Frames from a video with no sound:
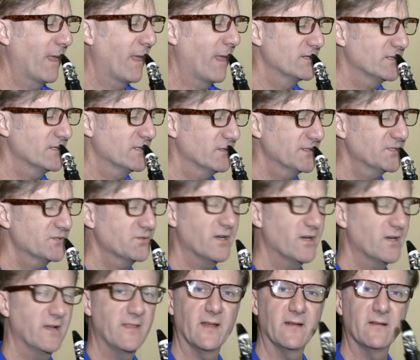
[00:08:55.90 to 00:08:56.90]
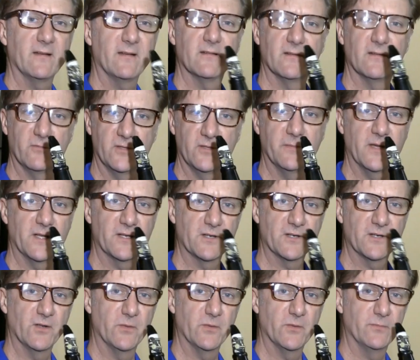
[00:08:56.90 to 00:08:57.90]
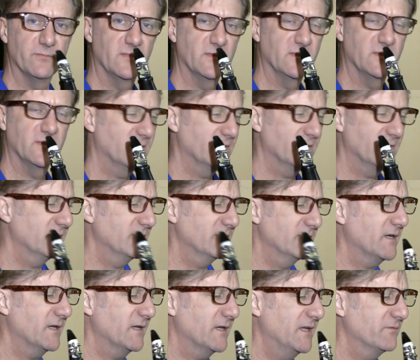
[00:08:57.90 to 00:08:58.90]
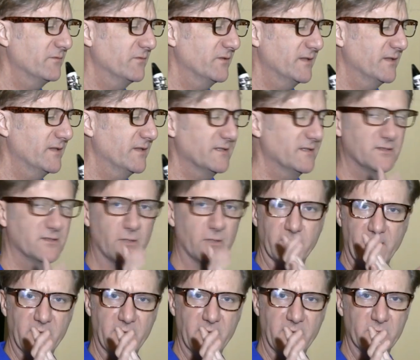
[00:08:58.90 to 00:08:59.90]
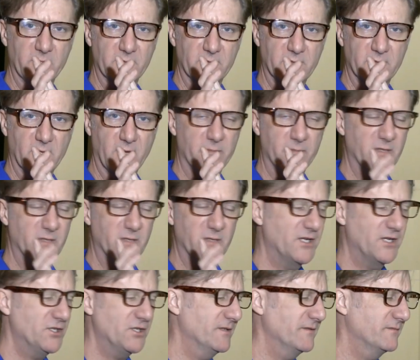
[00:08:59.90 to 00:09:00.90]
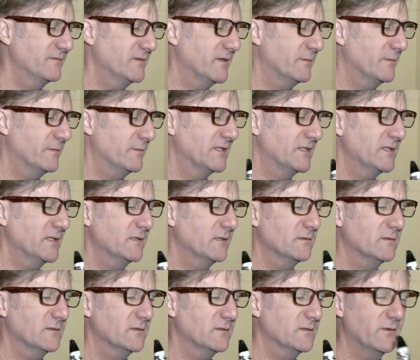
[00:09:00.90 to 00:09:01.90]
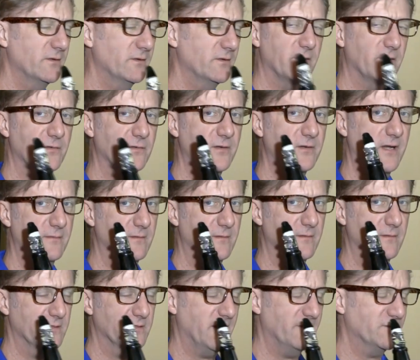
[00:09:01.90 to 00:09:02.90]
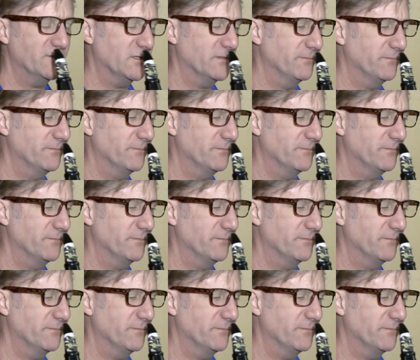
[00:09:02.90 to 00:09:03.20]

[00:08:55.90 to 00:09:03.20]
So let's try that with the metronome, tonguing it with that sort of hybrid combination, double and single, going to the 3/8 notes after.